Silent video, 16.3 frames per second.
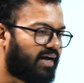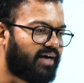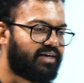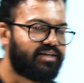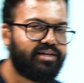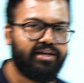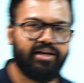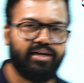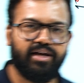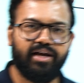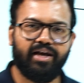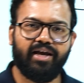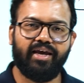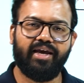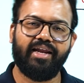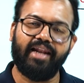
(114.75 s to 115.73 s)
that
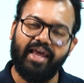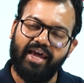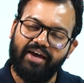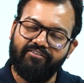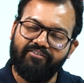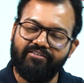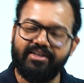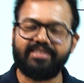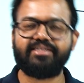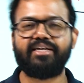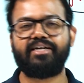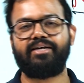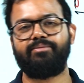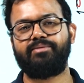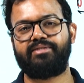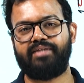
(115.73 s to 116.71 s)
in every
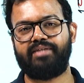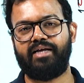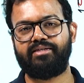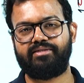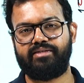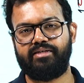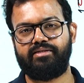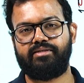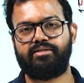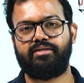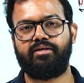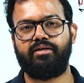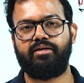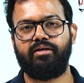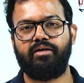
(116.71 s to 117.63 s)
circumstances,